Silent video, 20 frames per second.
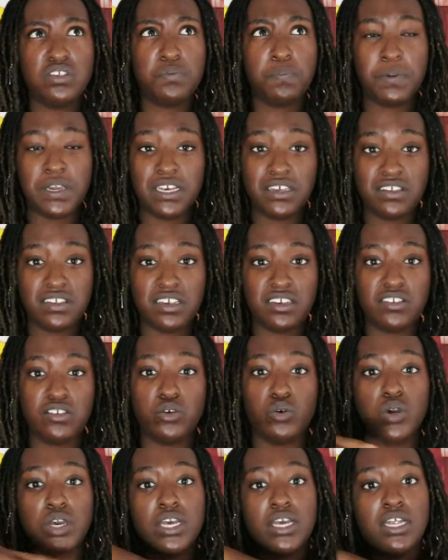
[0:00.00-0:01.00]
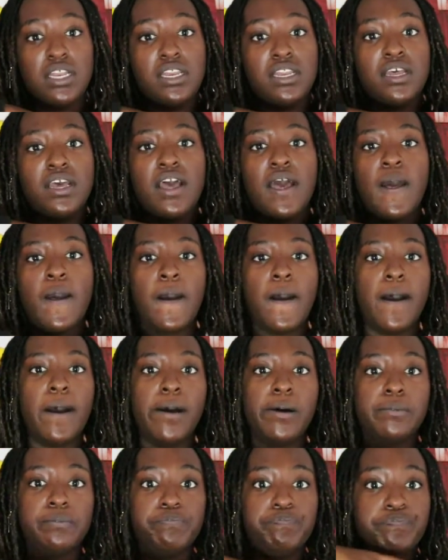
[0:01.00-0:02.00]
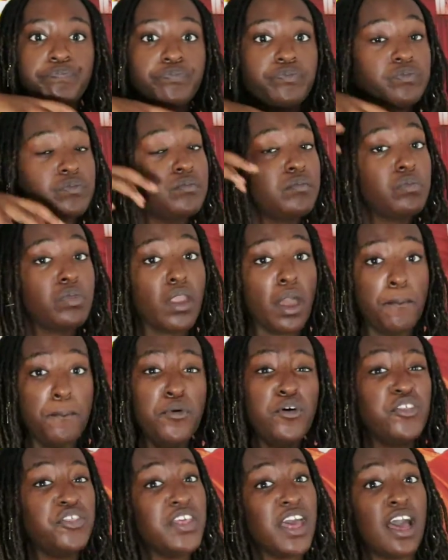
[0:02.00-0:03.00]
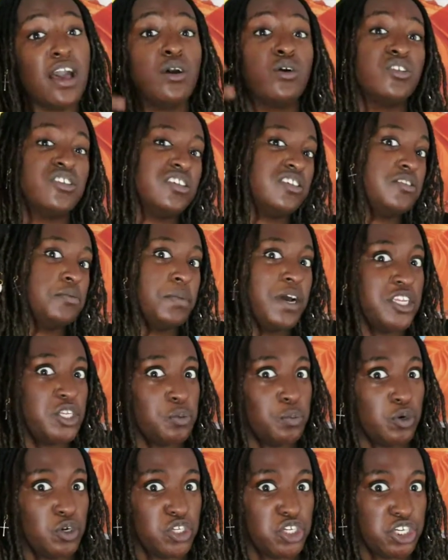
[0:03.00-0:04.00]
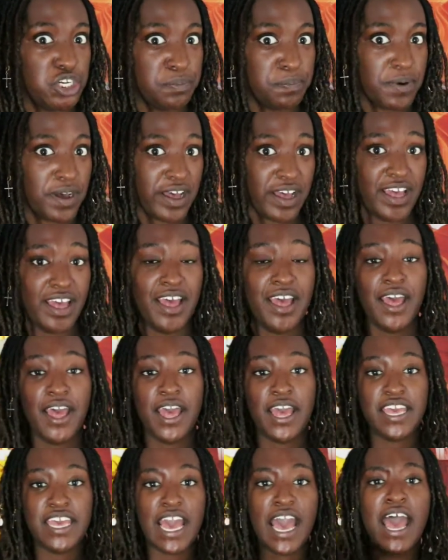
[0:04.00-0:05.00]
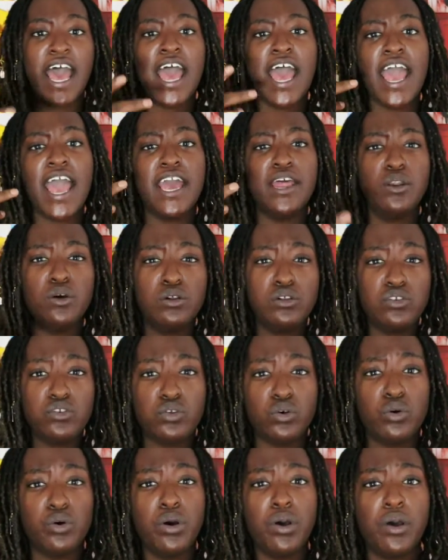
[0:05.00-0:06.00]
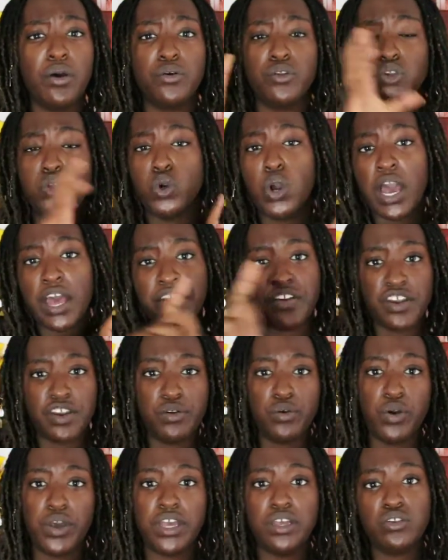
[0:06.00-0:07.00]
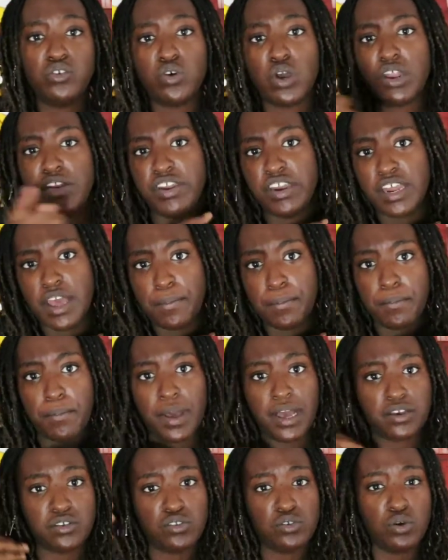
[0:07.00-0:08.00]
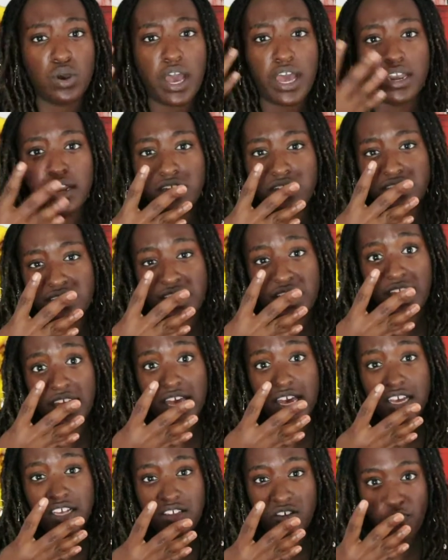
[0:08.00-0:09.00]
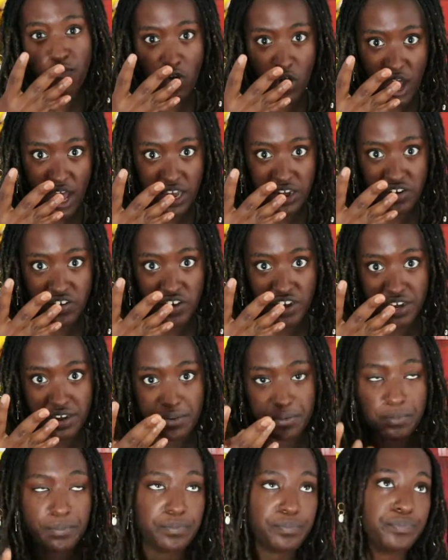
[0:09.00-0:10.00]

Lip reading: places, you can book there because it's much more cheaper. Yeah, and also 200 going, 200 coming back. So I'd say it's 400.